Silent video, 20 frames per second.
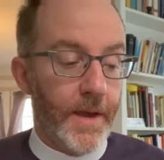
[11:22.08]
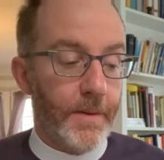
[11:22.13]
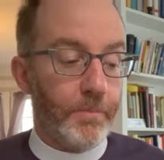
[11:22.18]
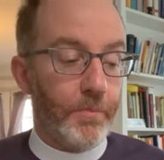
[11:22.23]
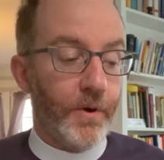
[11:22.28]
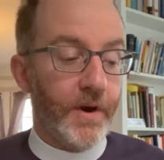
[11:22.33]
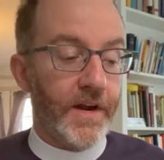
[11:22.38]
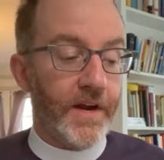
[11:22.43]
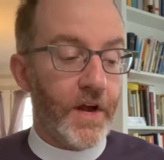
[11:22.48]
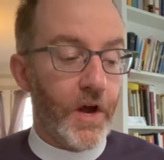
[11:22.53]

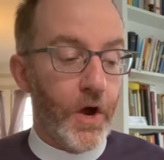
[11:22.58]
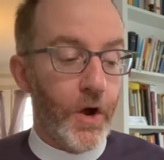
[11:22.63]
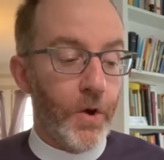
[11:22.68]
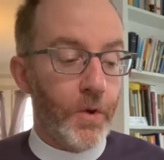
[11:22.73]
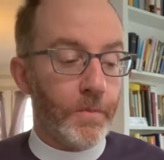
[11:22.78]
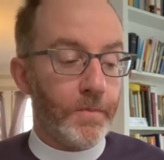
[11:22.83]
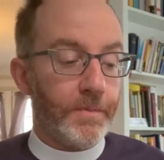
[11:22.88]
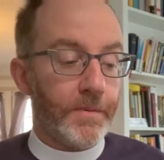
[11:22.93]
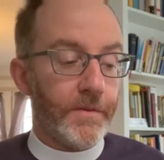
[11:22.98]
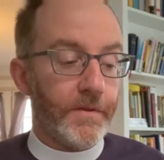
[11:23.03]
Bring
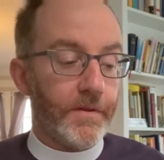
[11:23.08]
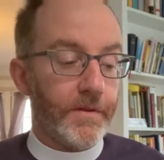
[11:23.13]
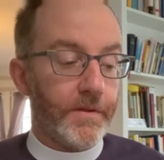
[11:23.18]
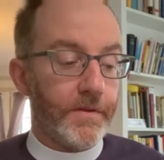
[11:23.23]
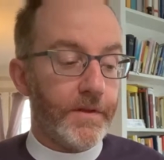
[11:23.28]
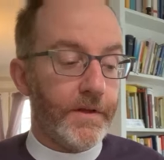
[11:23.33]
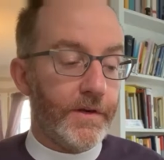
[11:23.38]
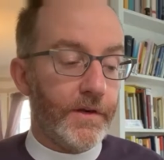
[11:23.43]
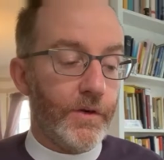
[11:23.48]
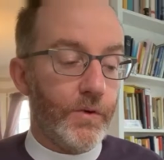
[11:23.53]
hope
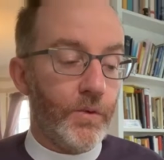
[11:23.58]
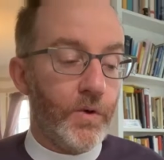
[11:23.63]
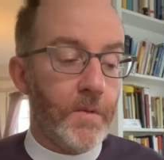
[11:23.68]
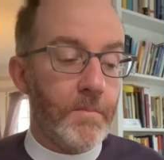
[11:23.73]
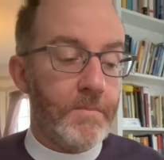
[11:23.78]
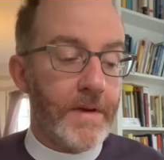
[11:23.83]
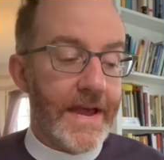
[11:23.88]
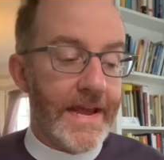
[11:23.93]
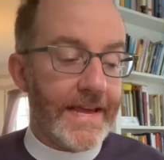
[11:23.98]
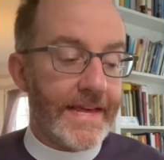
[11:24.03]
that you
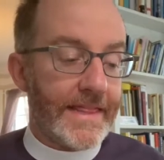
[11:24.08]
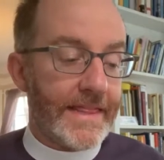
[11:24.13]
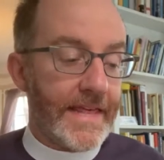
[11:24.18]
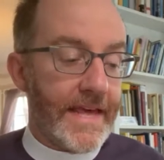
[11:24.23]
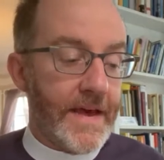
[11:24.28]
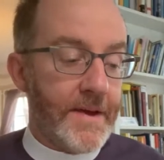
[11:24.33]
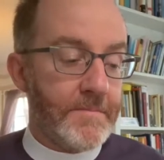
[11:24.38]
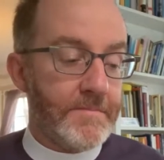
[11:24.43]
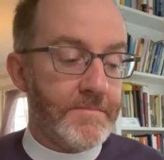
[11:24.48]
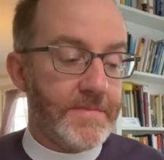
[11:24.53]
will make
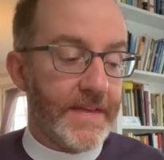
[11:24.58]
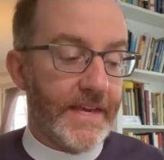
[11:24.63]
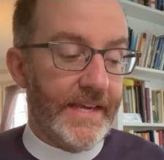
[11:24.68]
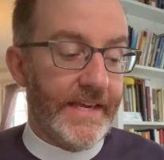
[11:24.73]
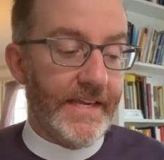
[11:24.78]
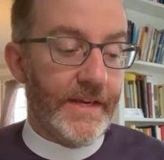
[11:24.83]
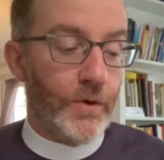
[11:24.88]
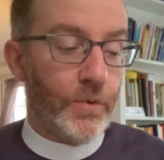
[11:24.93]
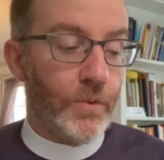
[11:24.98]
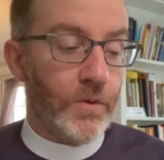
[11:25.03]
them the
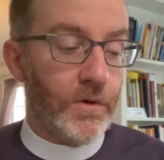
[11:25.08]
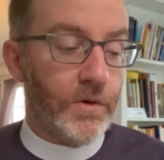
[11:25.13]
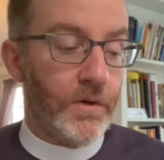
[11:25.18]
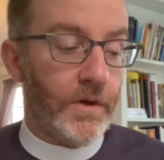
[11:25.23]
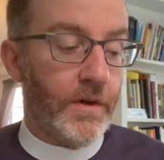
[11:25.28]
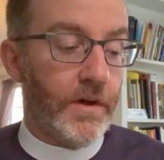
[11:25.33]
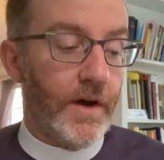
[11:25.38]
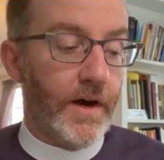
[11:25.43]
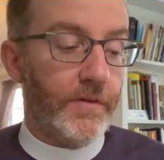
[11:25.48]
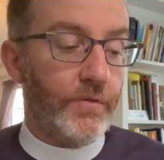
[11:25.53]

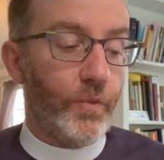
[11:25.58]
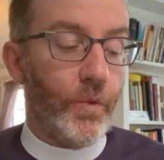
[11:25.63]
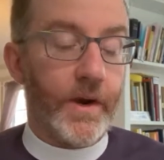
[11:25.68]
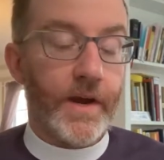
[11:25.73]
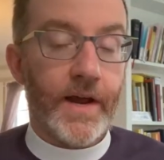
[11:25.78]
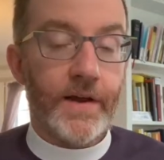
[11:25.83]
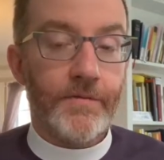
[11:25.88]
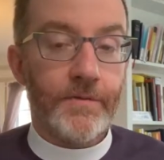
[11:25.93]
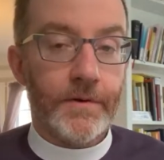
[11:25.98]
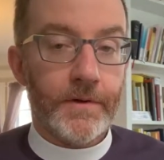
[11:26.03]
equal of
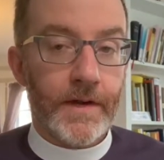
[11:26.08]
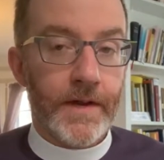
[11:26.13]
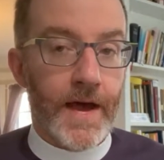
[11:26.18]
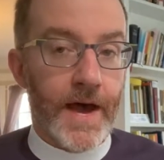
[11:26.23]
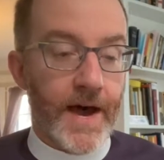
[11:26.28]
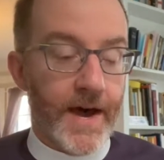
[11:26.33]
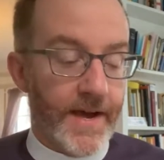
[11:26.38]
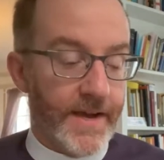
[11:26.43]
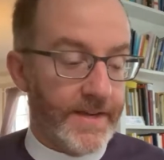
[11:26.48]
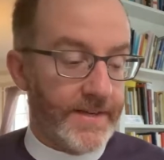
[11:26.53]
whatever
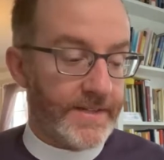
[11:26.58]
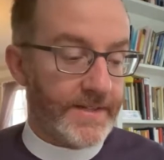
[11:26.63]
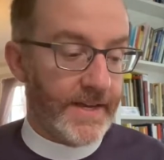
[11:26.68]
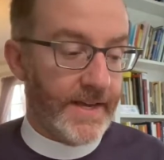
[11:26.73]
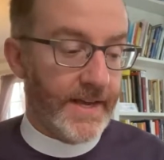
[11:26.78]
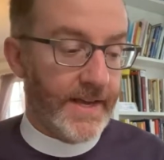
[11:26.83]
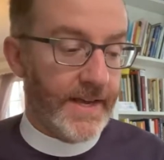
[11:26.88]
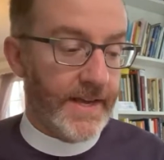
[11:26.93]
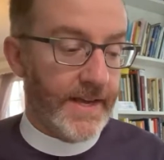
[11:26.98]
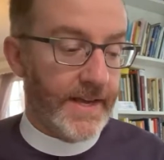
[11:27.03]
lies
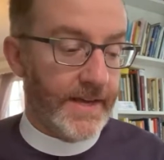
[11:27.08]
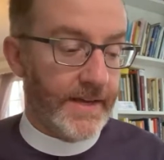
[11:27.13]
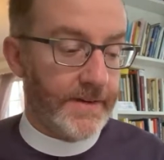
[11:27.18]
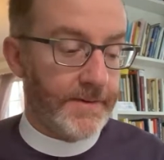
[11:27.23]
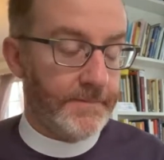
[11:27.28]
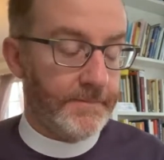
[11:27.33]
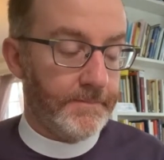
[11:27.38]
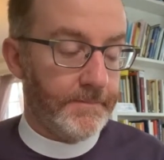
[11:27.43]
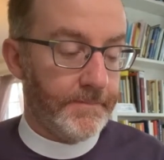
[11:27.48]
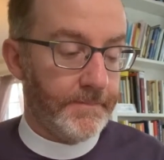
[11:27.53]
ahead.